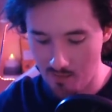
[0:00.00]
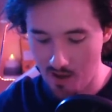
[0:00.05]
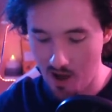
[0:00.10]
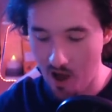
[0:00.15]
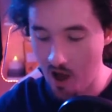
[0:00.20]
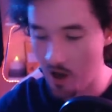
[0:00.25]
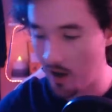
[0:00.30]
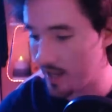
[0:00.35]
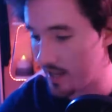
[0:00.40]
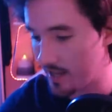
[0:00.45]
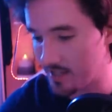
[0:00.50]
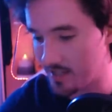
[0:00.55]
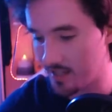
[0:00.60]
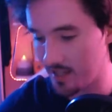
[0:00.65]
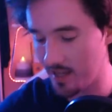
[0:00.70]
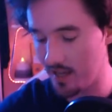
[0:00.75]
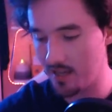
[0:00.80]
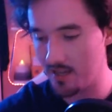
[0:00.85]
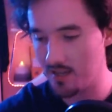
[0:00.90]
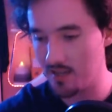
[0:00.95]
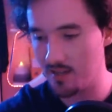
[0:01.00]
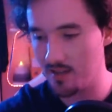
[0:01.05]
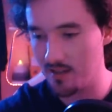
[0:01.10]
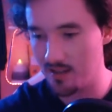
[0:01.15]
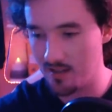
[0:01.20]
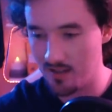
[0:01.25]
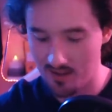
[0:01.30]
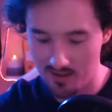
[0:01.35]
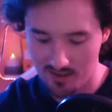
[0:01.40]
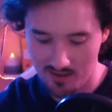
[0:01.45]
Alia did
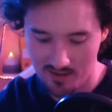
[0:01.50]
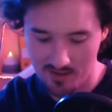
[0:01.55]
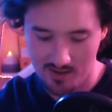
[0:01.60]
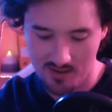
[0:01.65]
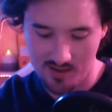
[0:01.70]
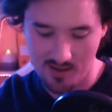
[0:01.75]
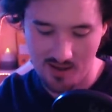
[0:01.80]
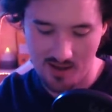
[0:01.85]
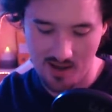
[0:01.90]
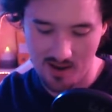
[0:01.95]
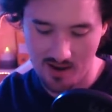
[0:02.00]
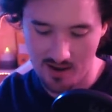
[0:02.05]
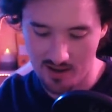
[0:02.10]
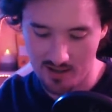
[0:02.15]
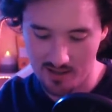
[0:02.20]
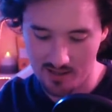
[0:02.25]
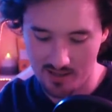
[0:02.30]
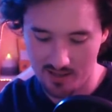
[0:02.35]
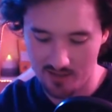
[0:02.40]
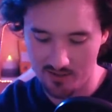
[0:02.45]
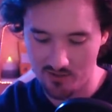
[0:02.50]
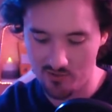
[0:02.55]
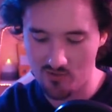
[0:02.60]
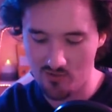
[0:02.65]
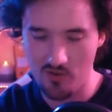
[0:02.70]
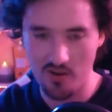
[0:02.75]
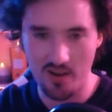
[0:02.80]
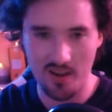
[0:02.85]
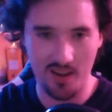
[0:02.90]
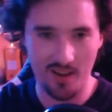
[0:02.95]
a nice little
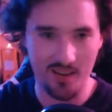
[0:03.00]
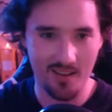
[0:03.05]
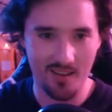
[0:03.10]
drawing